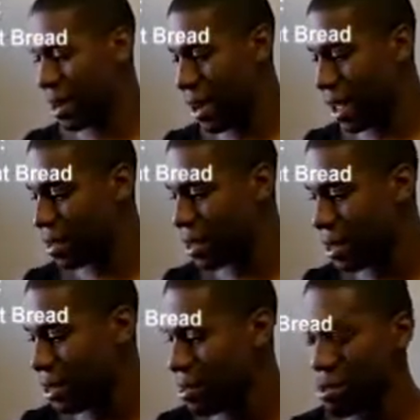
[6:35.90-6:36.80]

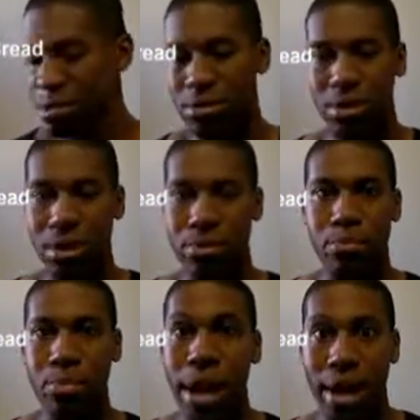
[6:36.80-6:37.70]
nasty, you know,
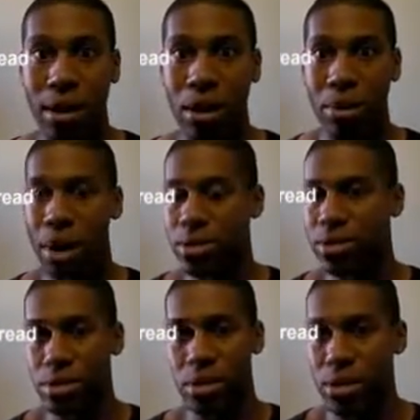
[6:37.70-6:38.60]
bad
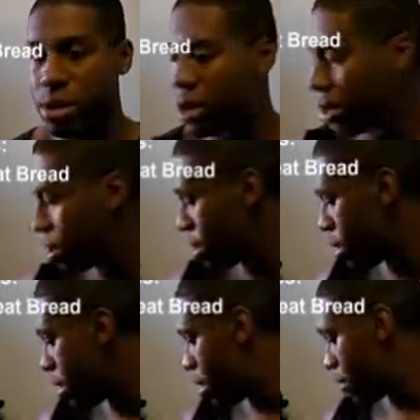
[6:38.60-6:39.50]
carbohydrates, the good kind
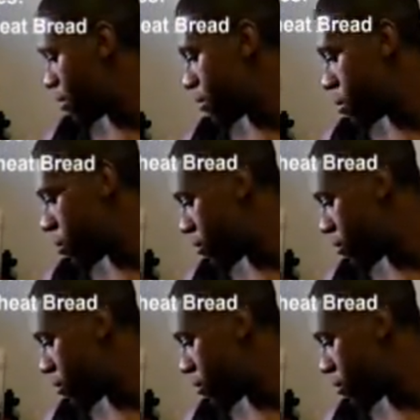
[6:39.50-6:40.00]
from Whole